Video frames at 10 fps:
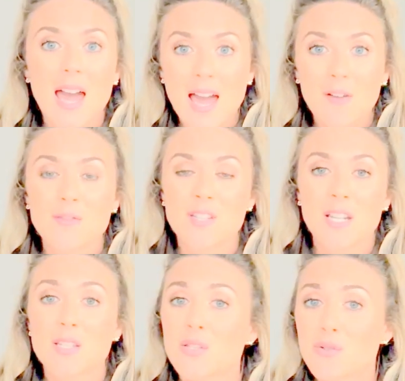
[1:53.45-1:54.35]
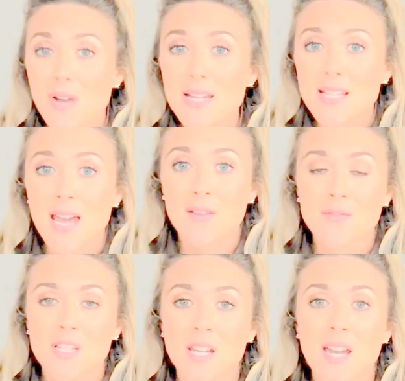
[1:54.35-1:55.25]
after, straight
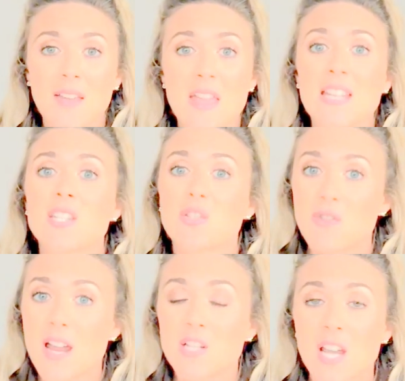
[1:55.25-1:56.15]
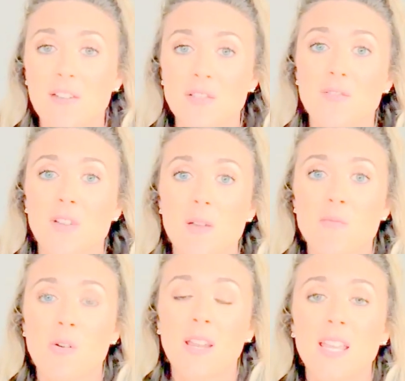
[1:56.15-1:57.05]
after, and then stretch after the foam
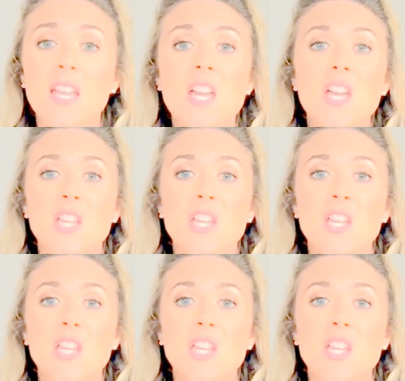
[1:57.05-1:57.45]
rolling,